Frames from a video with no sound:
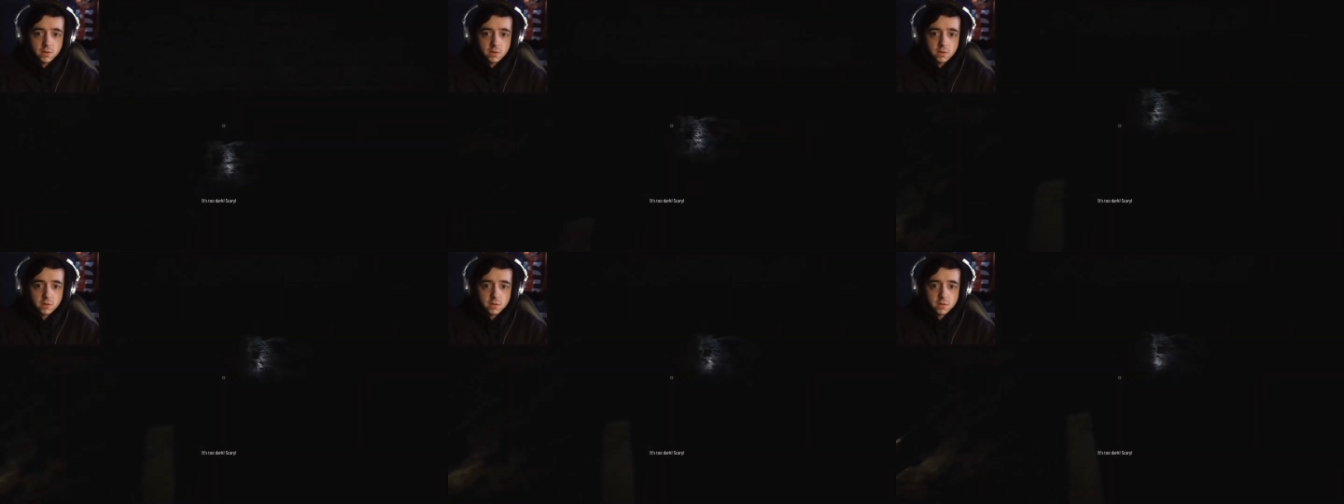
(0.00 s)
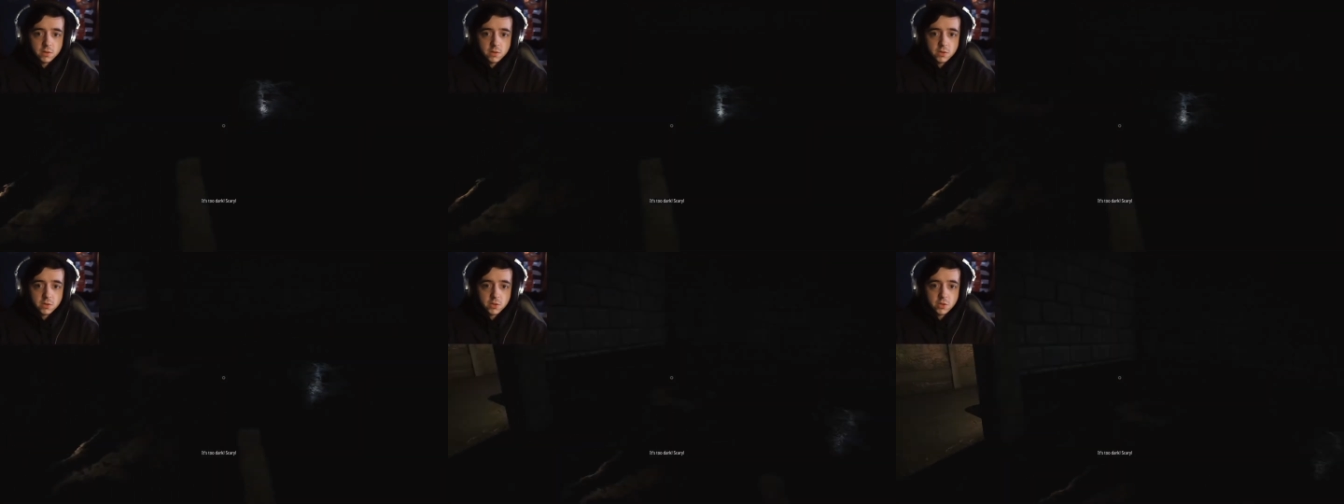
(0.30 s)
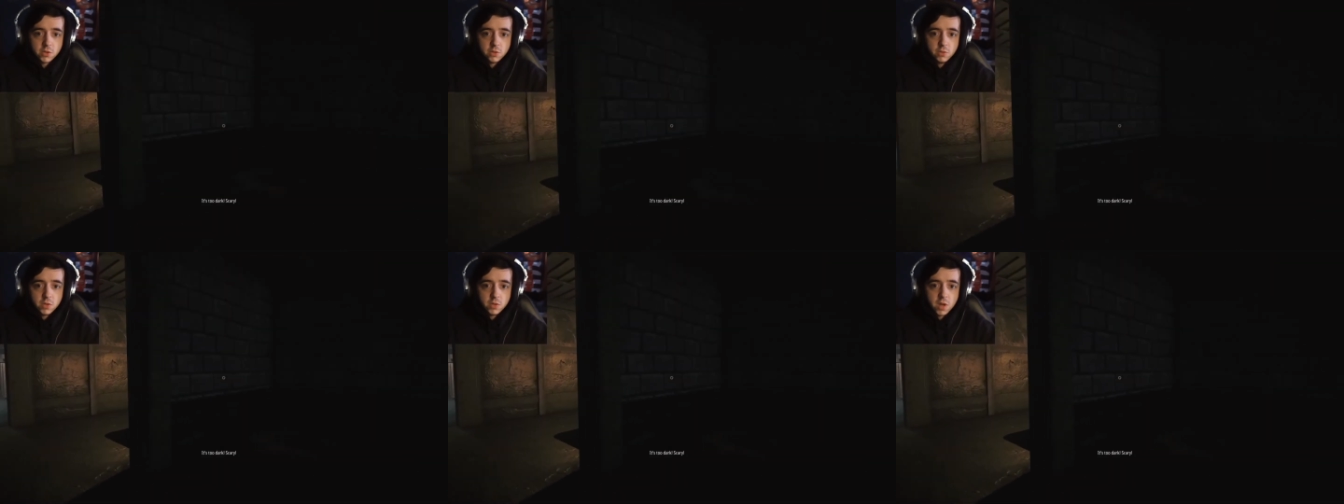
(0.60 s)
It's
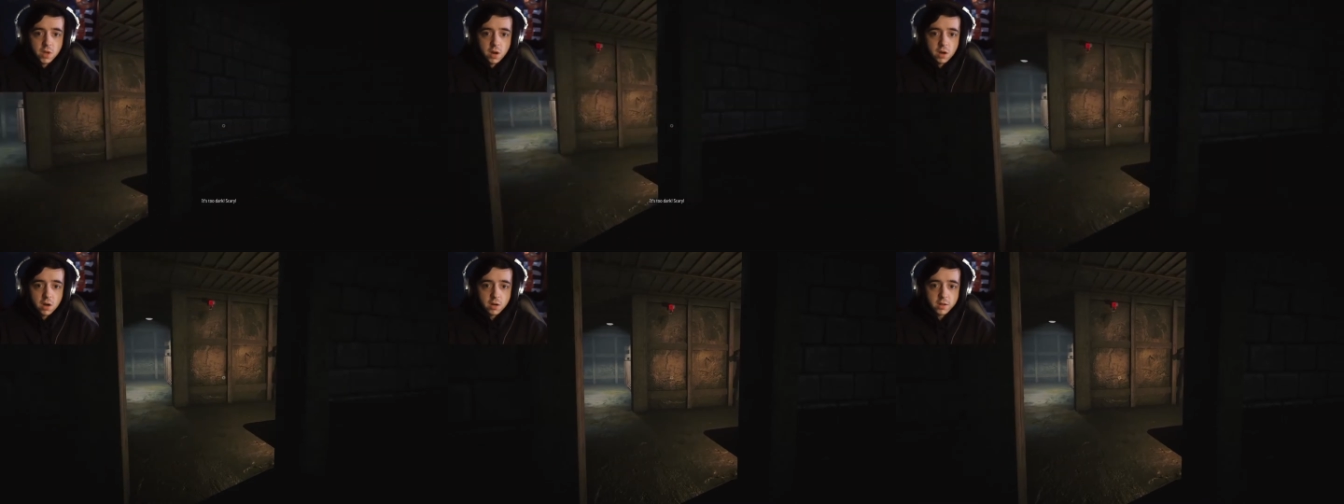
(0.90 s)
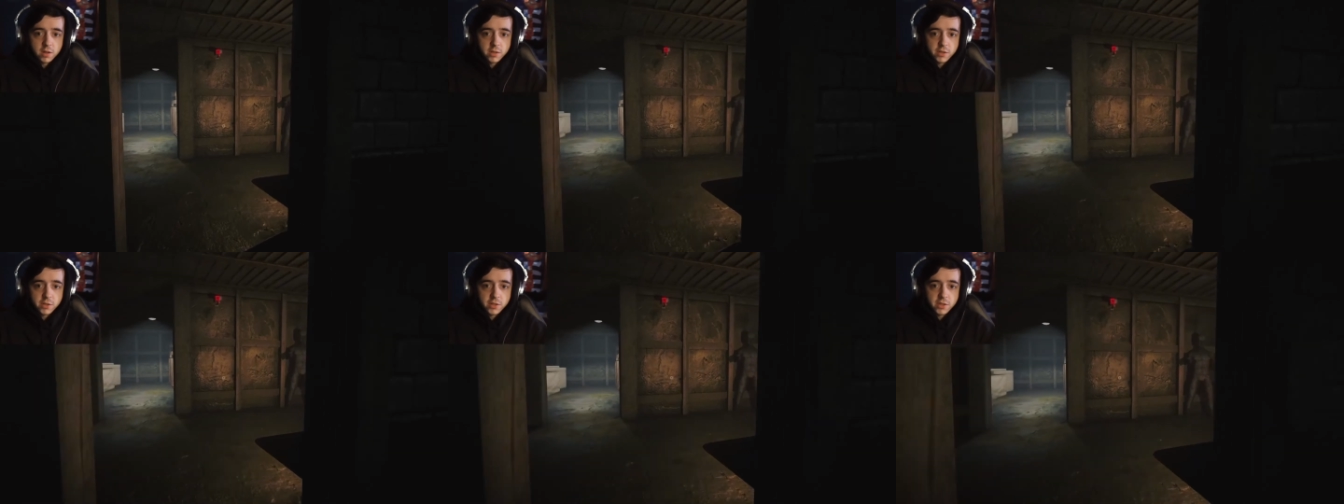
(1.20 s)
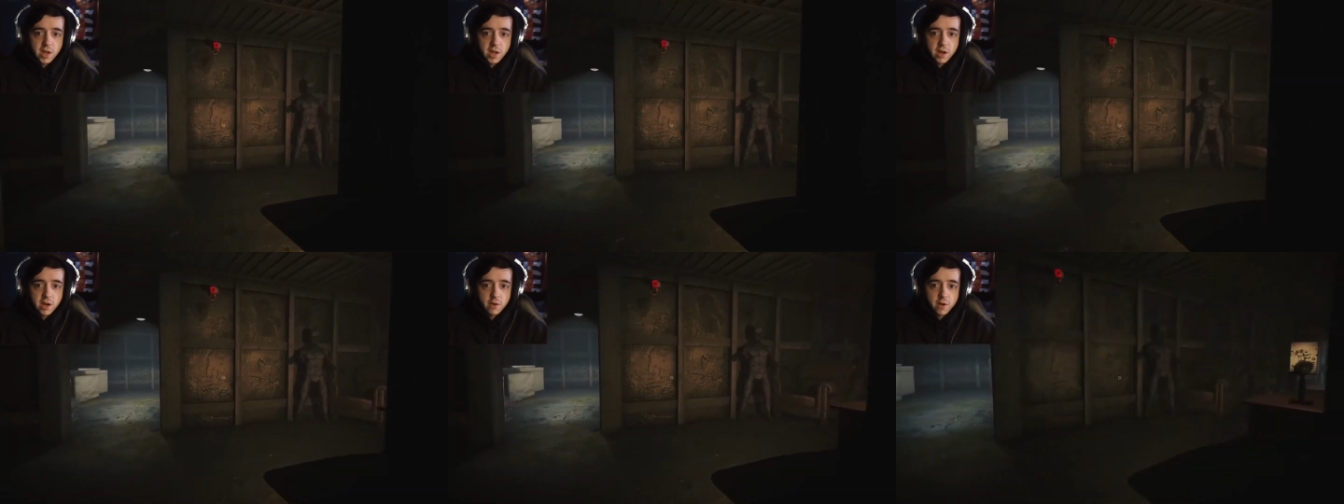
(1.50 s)
too dark,
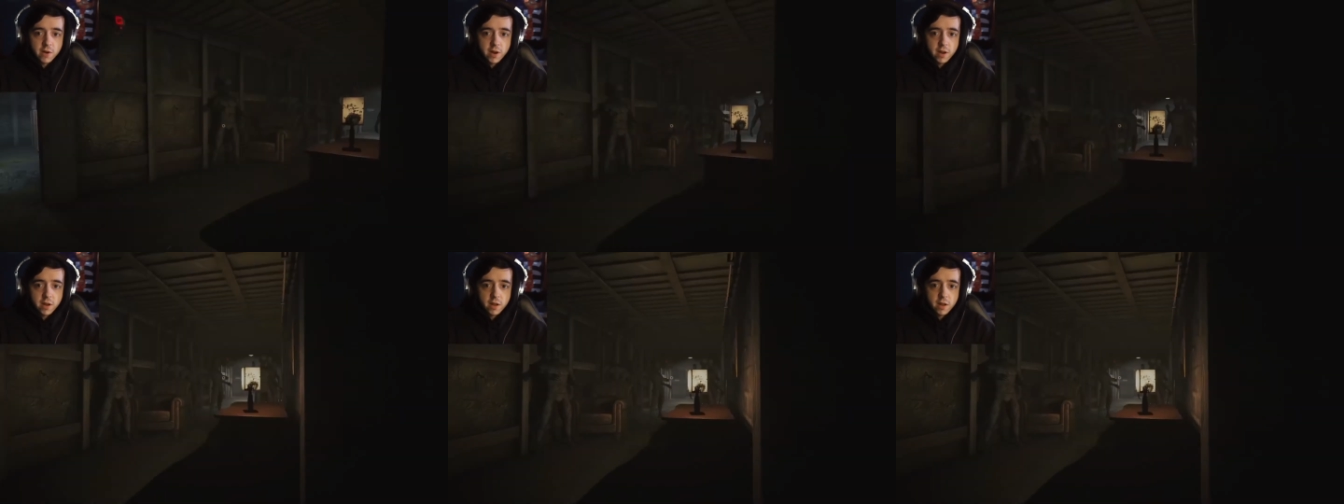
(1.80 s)
scary.